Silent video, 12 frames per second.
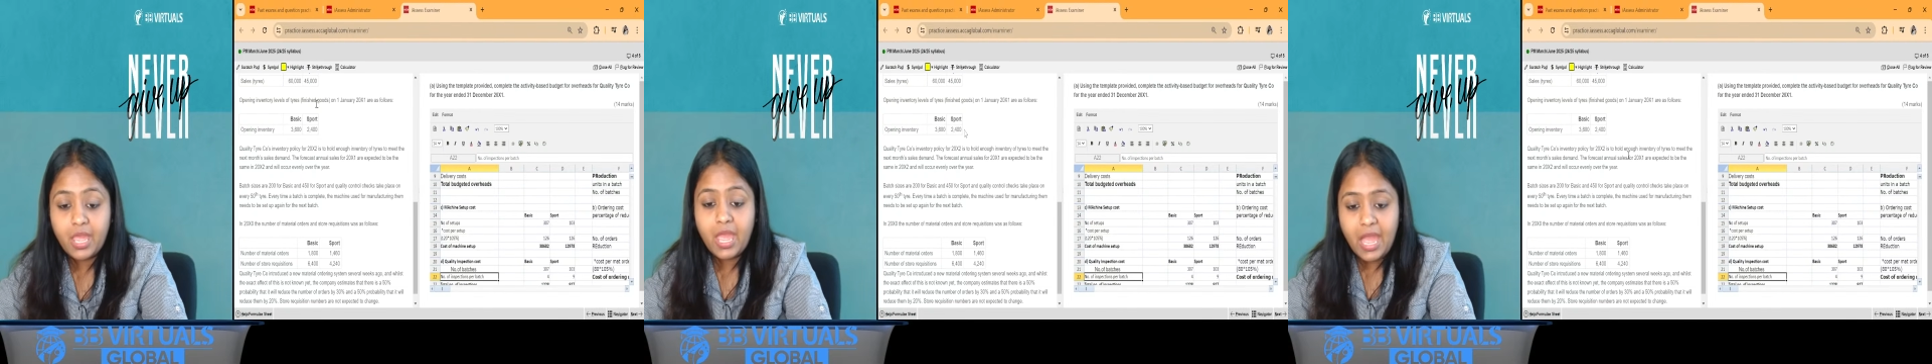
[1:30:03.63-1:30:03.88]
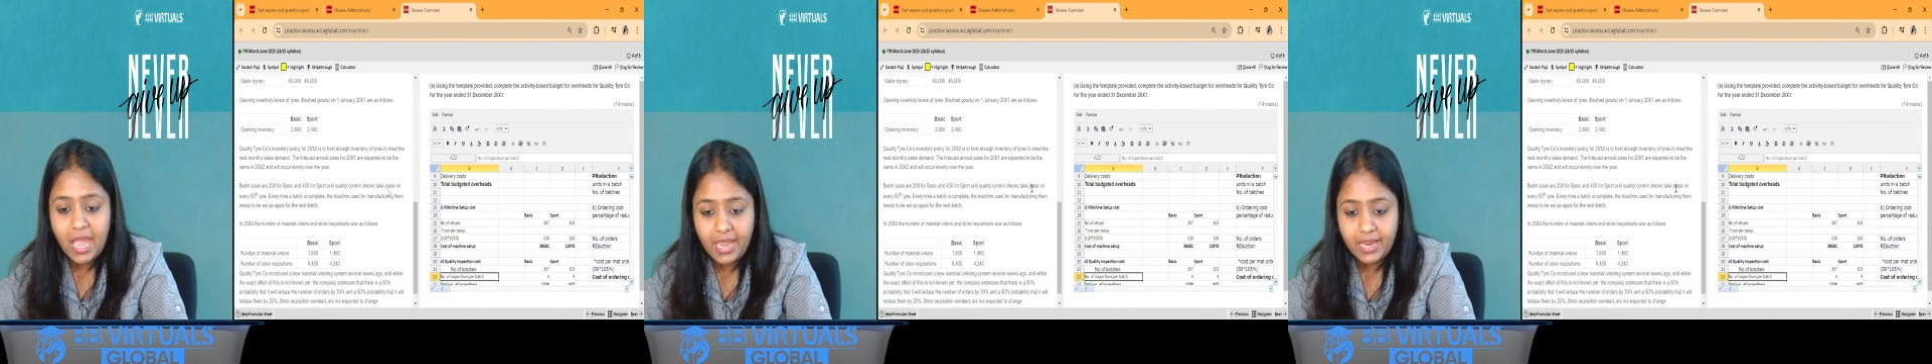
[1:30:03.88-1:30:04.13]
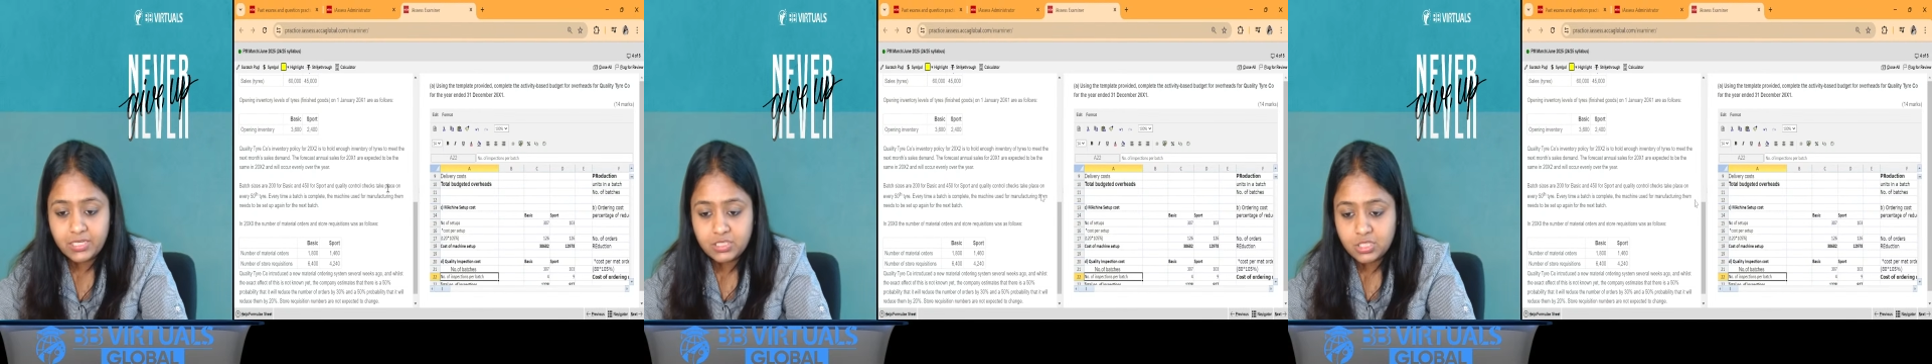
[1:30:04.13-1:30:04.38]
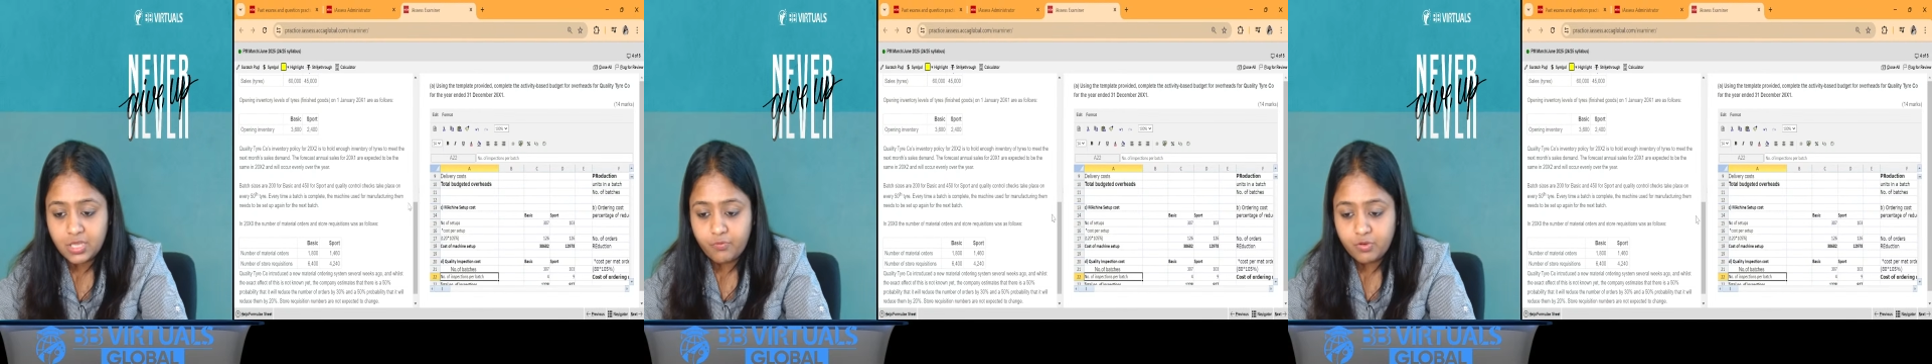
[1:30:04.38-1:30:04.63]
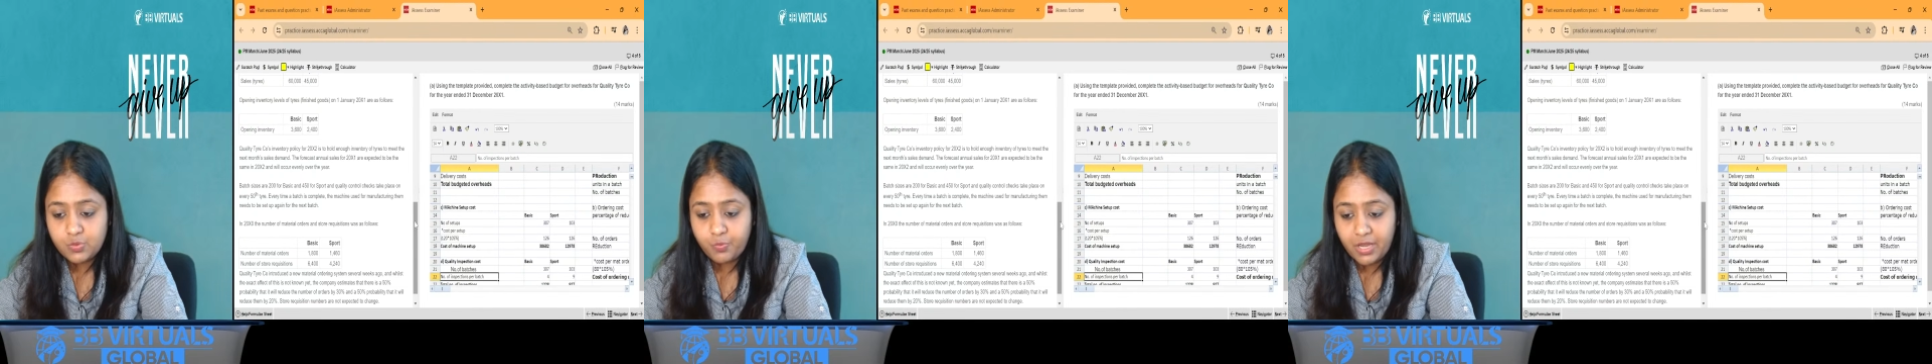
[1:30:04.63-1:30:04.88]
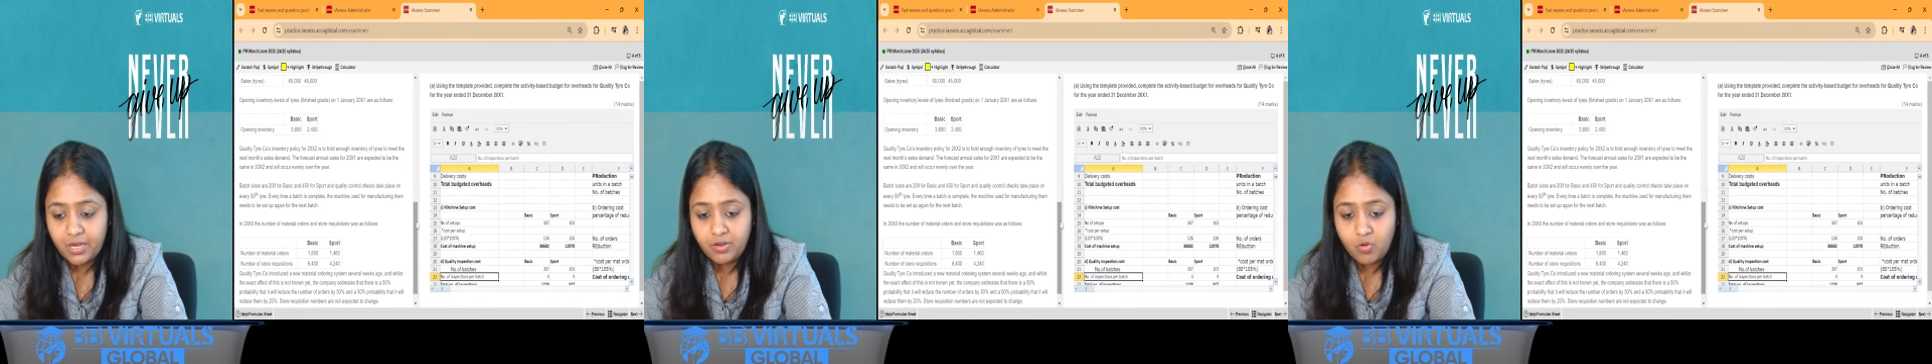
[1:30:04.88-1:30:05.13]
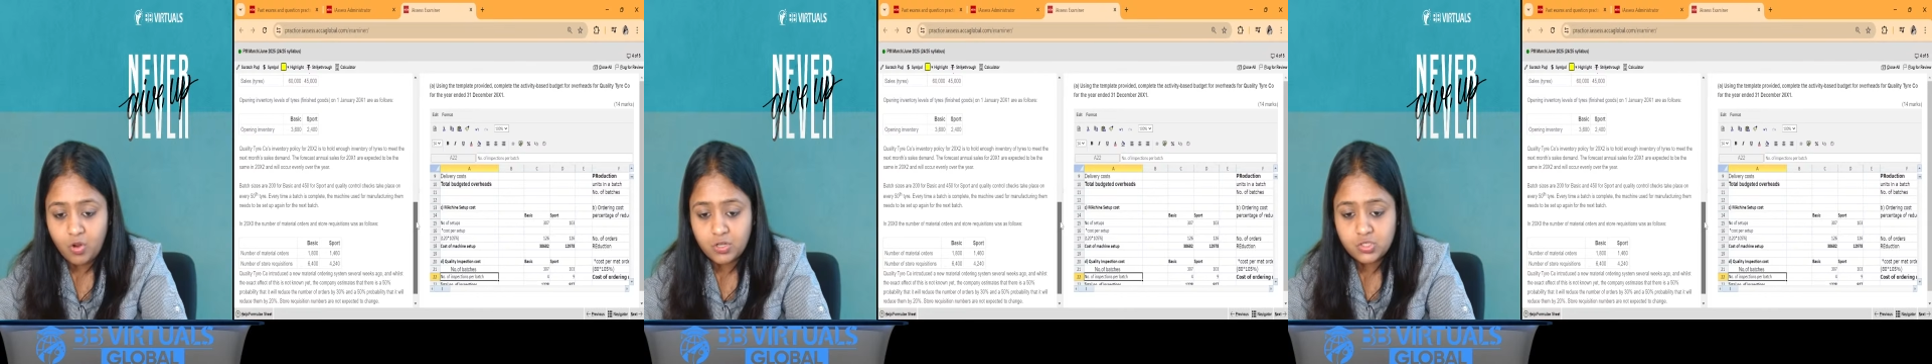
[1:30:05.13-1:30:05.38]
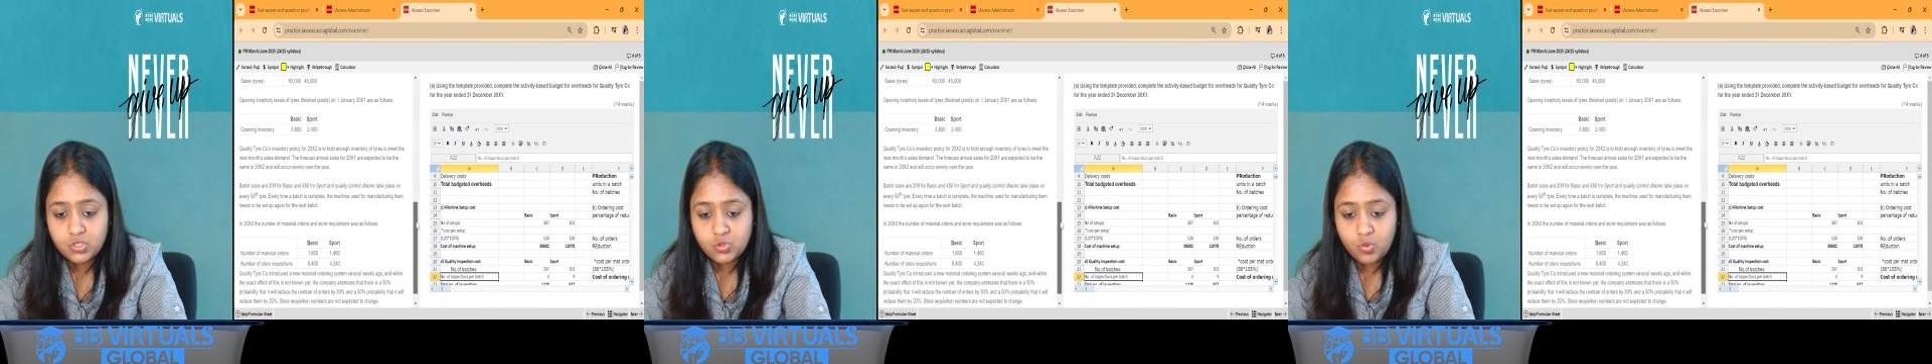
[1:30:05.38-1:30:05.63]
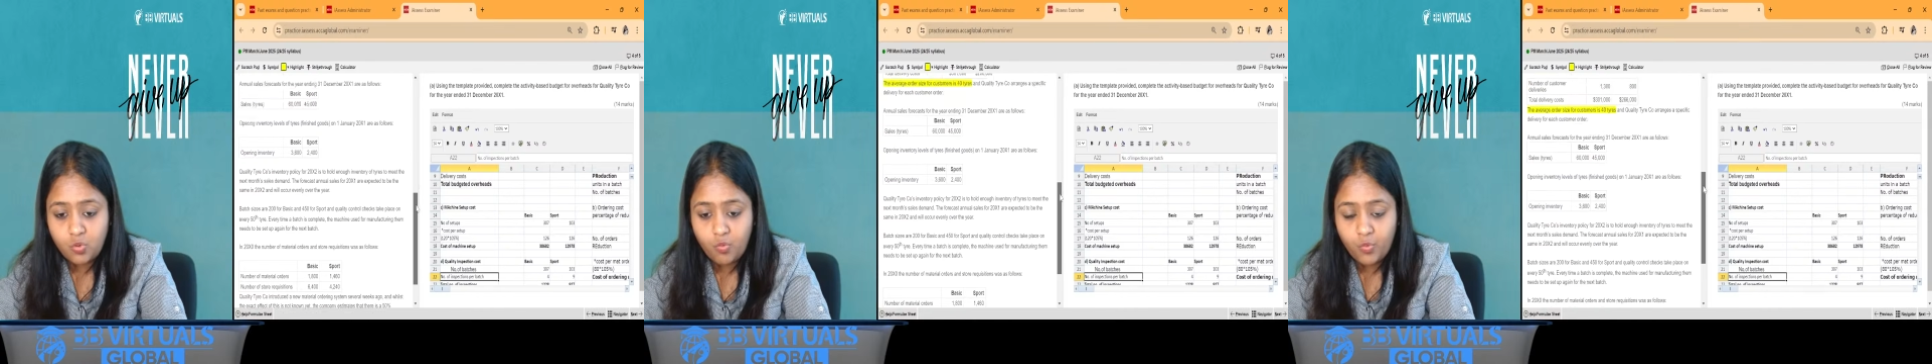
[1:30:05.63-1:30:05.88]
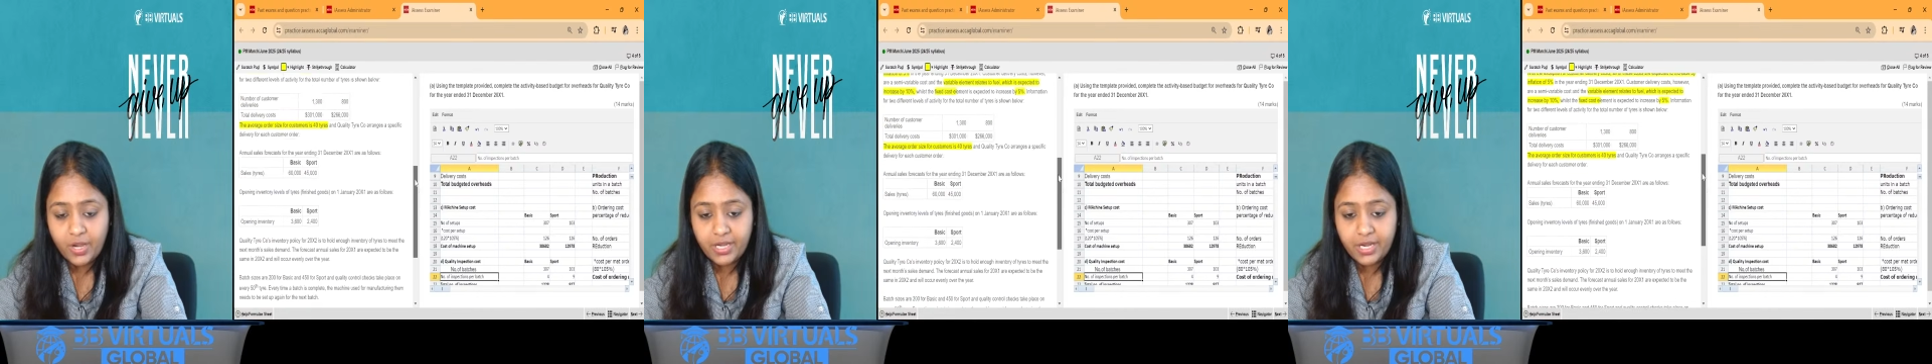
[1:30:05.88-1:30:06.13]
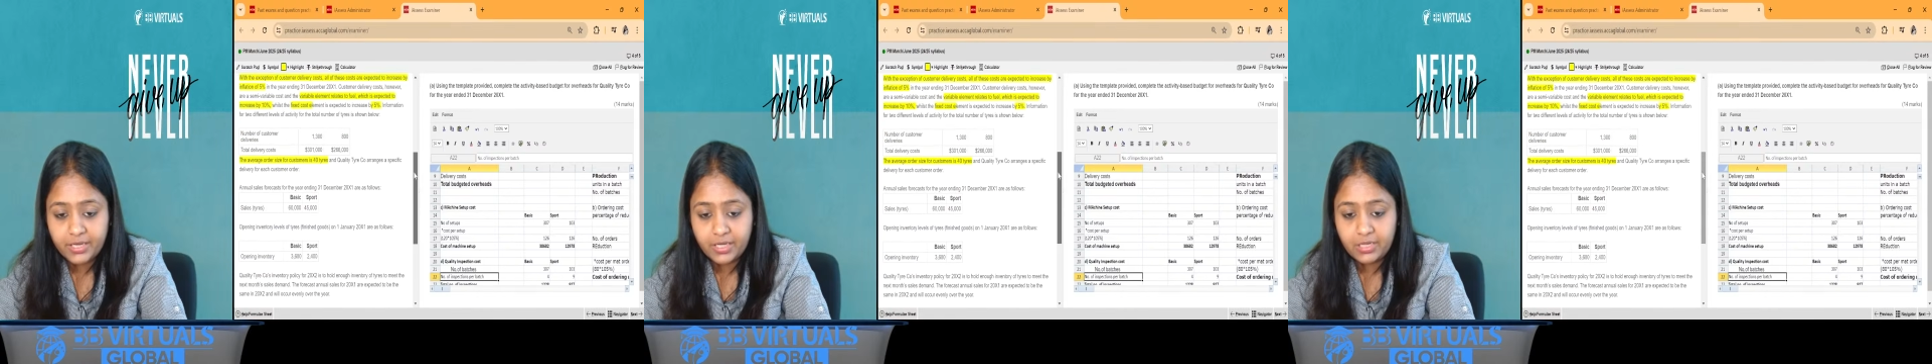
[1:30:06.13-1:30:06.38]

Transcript: And there was one data